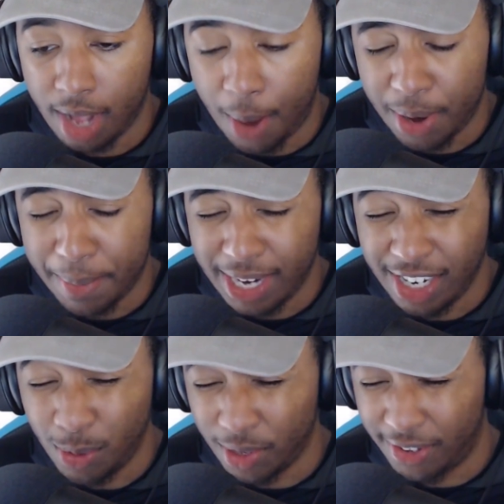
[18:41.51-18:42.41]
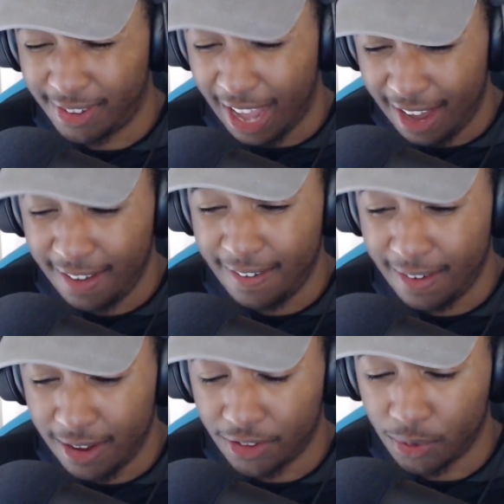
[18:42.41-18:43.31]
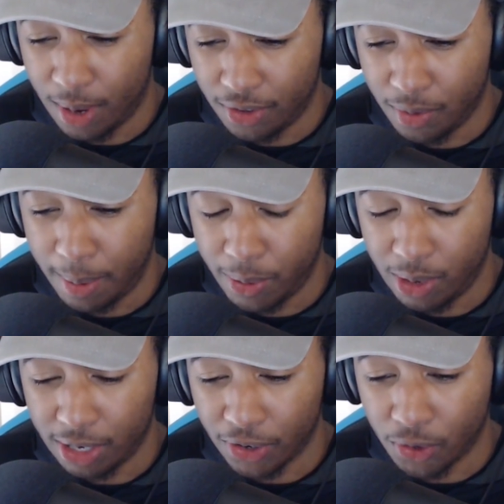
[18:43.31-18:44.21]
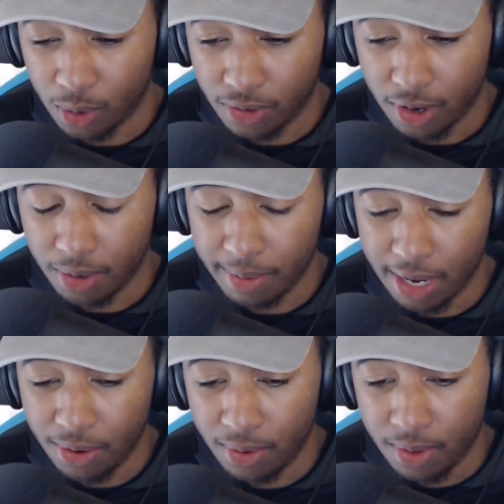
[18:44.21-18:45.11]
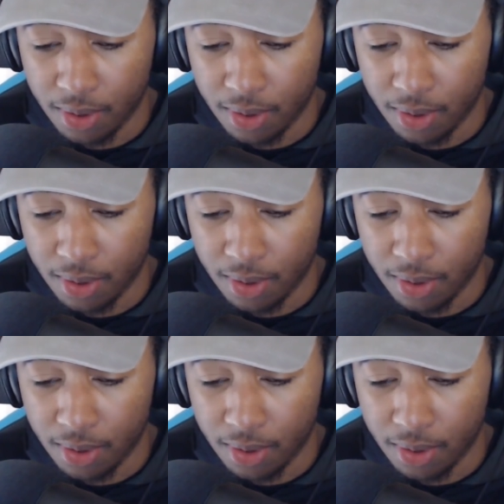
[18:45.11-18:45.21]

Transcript: would imagine he would stay in Toronto, maybe do like a short-term deal.